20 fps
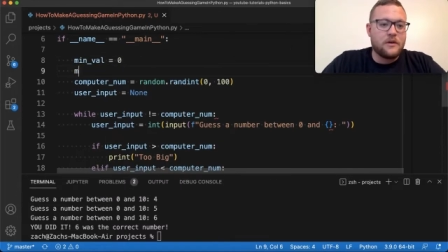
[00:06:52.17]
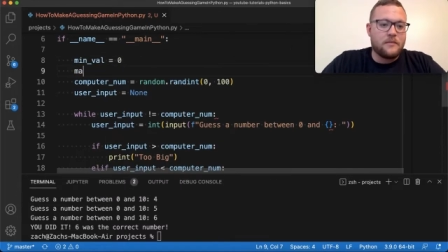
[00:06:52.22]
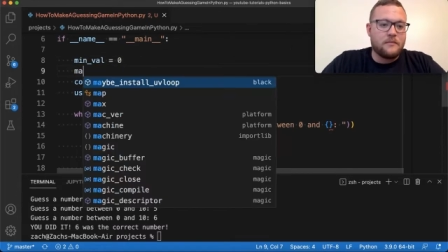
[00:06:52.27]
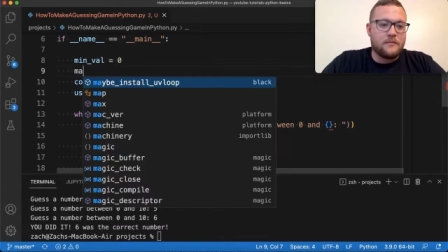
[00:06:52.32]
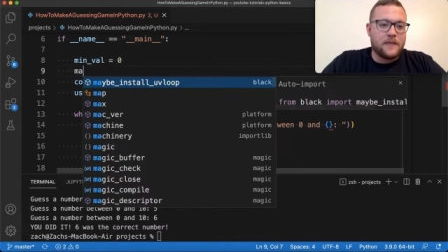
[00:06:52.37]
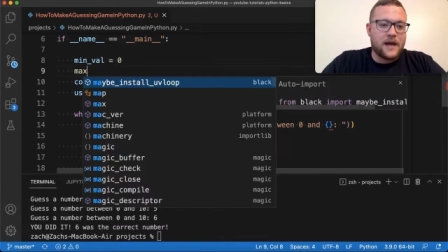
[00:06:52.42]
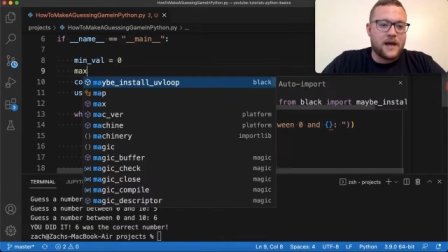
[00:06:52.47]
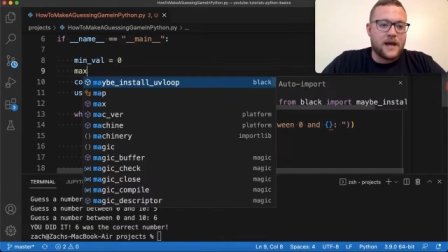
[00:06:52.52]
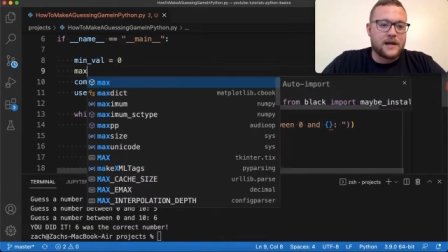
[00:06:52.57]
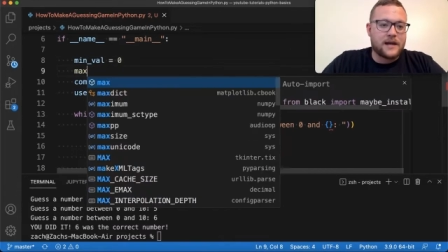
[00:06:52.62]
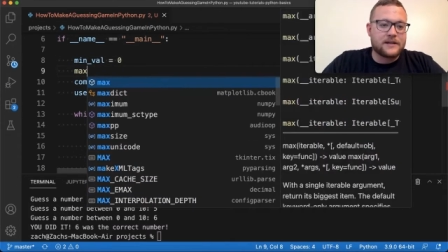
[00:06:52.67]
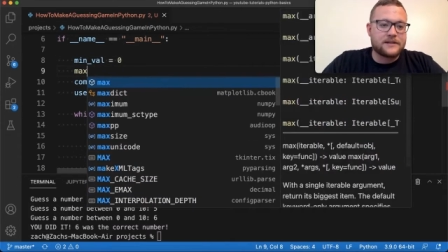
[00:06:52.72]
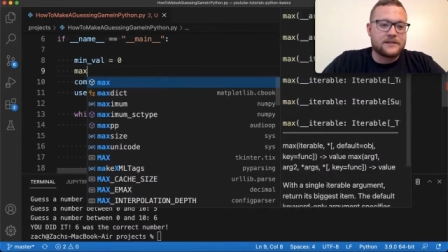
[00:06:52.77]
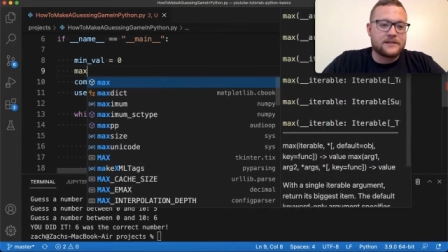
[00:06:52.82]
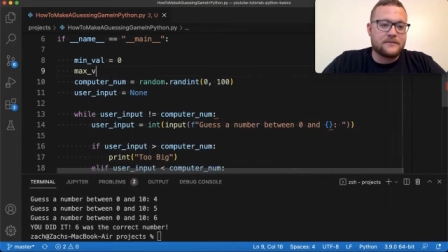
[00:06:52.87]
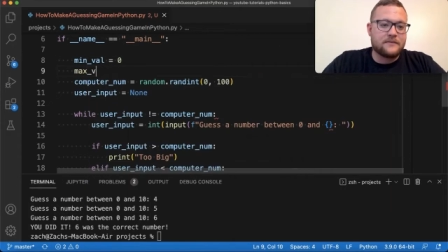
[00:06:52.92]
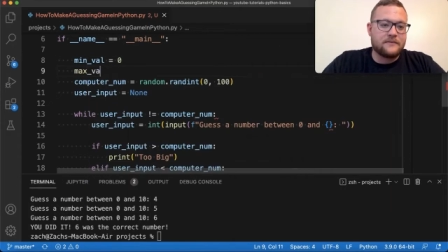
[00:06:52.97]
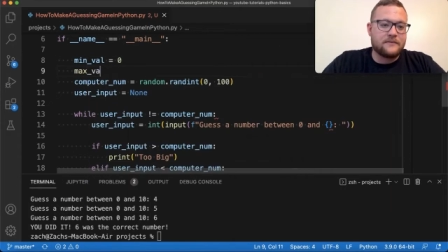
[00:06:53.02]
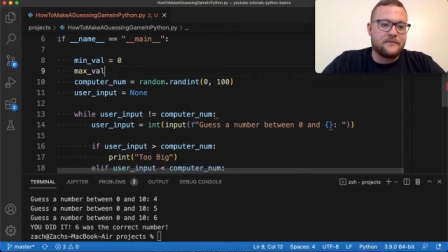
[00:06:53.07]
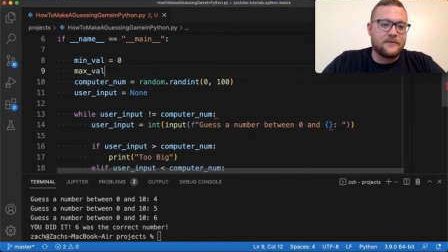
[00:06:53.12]

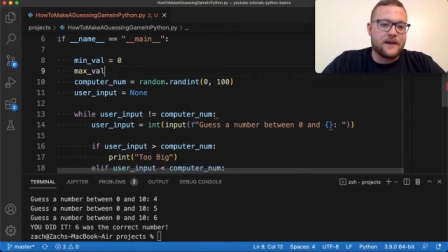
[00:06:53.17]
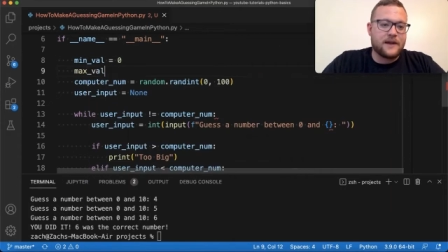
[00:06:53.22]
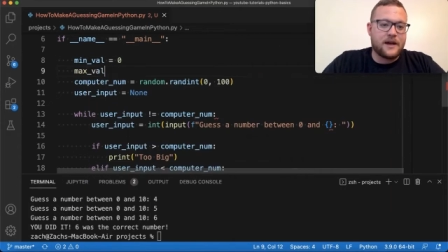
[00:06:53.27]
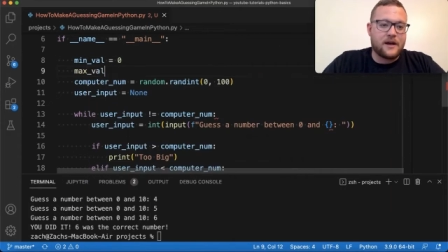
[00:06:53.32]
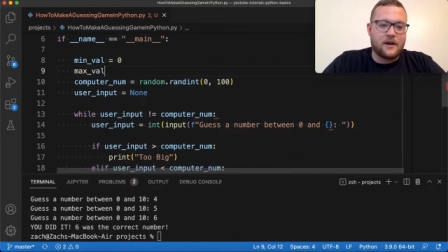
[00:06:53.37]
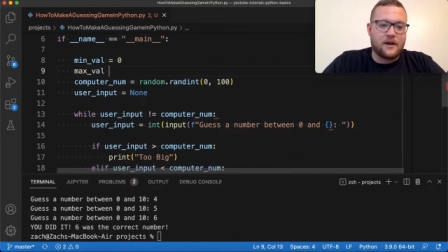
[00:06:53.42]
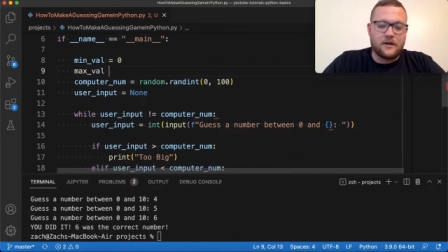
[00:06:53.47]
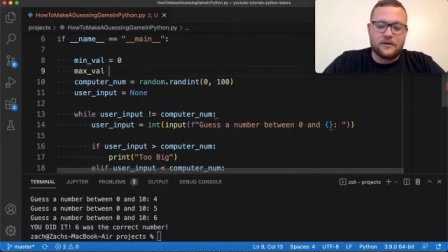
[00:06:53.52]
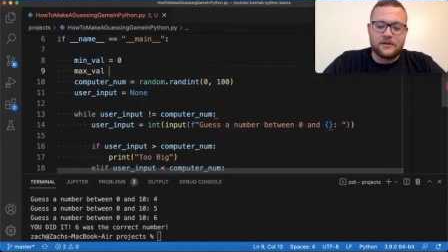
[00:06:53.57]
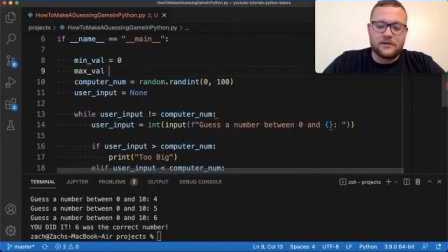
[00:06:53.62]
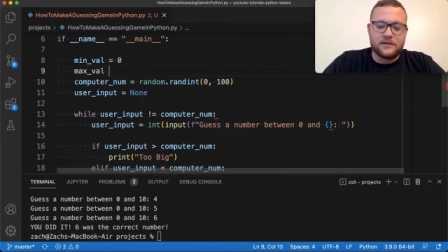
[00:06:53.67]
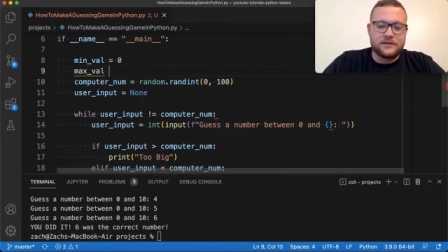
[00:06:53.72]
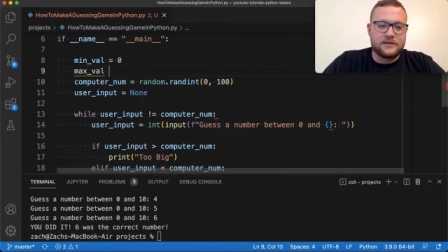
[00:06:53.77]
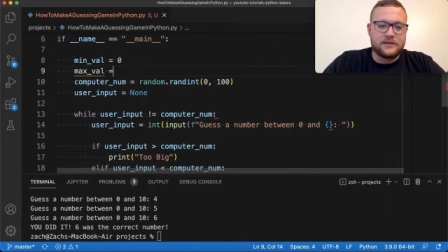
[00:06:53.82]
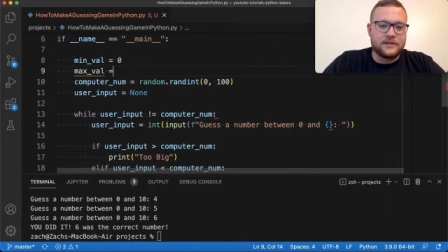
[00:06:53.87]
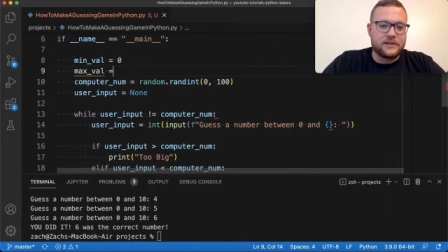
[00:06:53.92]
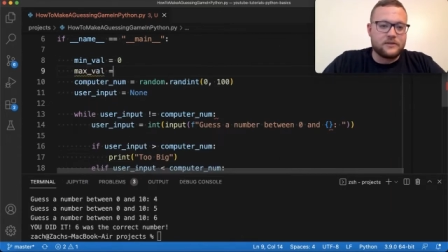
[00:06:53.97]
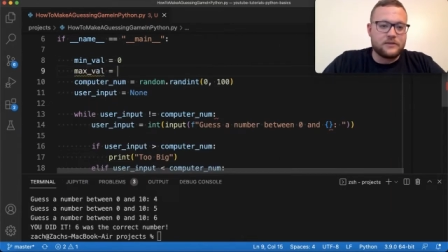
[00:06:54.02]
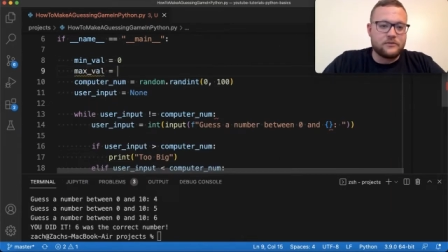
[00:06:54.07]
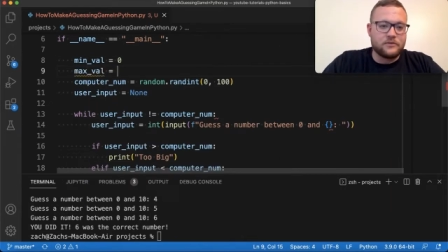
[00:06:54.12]
max val is
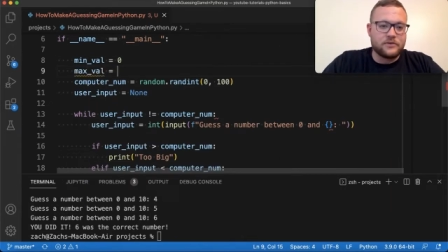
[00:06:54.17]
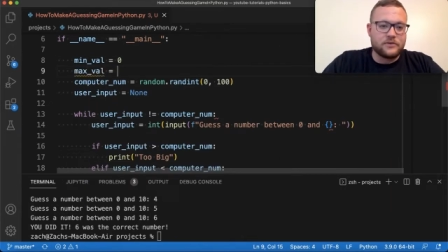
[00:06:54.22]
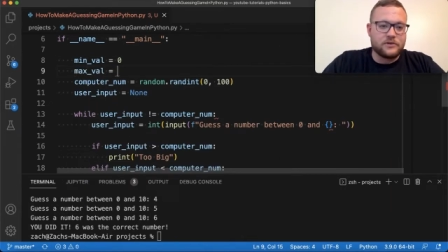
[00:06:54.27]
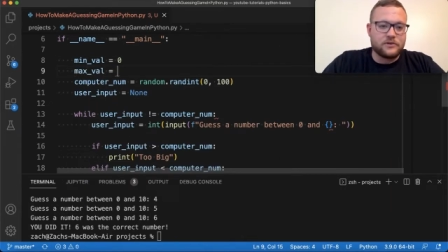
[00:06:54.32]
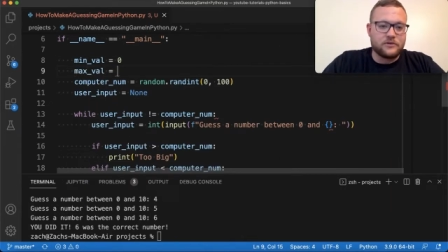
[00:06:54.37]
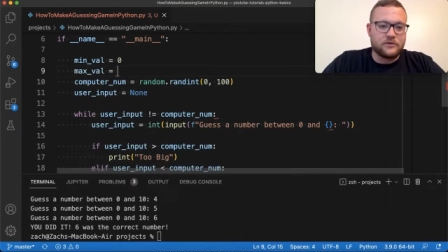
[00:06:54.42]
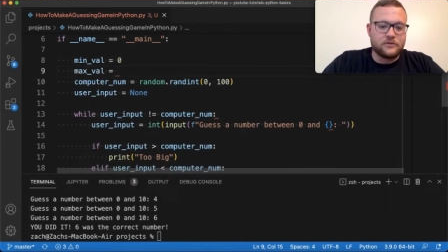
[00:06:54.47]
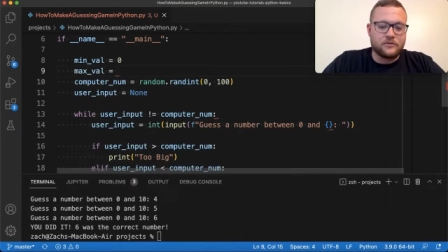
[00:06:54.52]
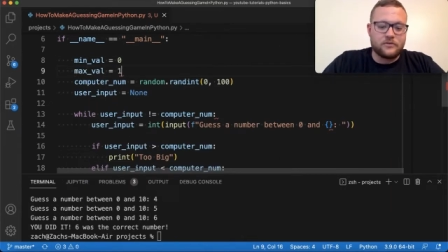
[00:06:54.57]
equal to